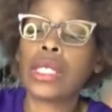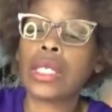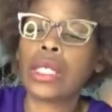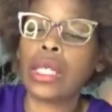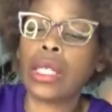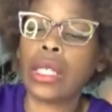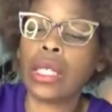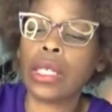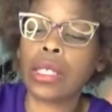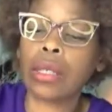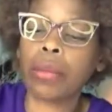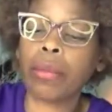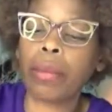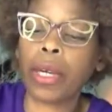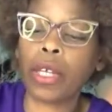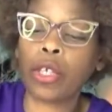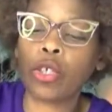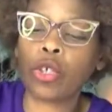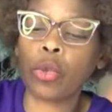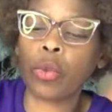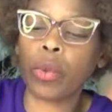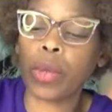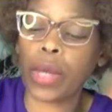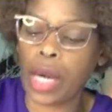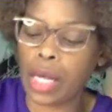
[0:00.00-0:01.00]
see. Let's make
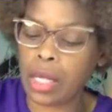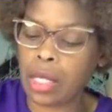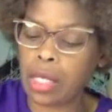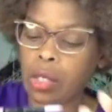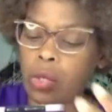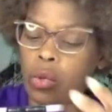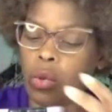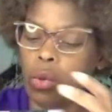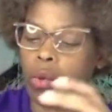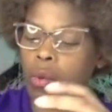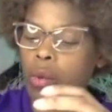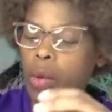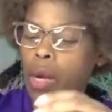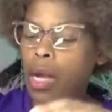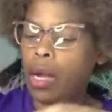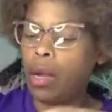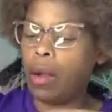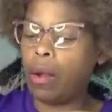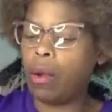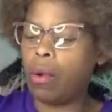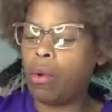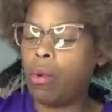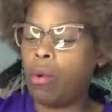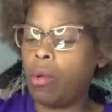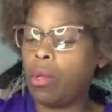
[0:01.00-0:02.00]
sure we got this going away.
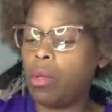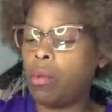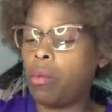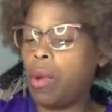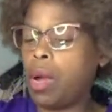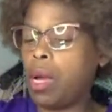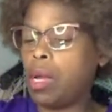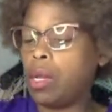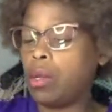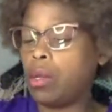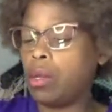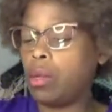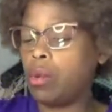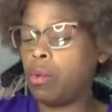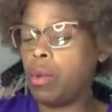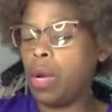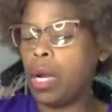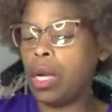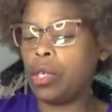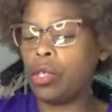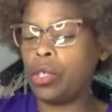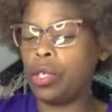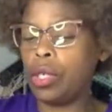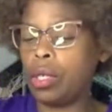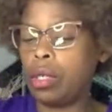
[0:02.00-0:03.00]
Go in the right
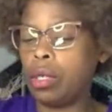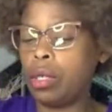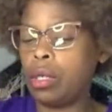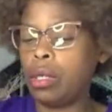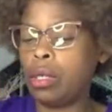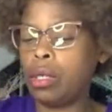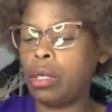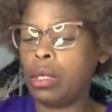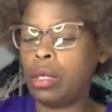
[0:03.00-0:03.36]
direction.